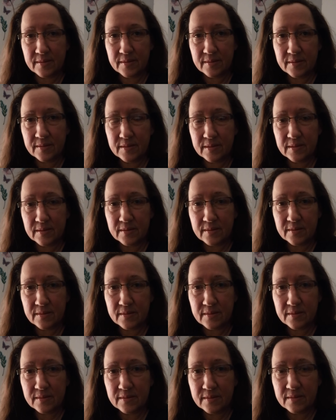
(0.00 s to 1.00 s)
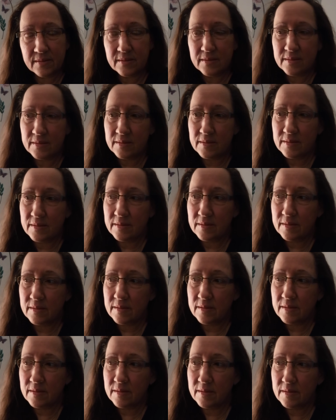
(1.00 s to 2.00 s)

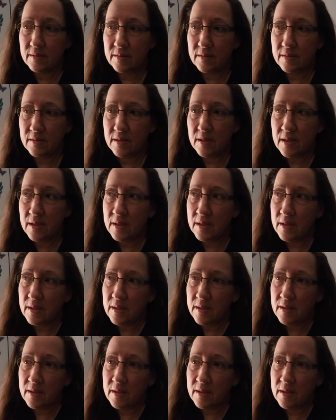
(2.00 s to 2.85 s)
(silence)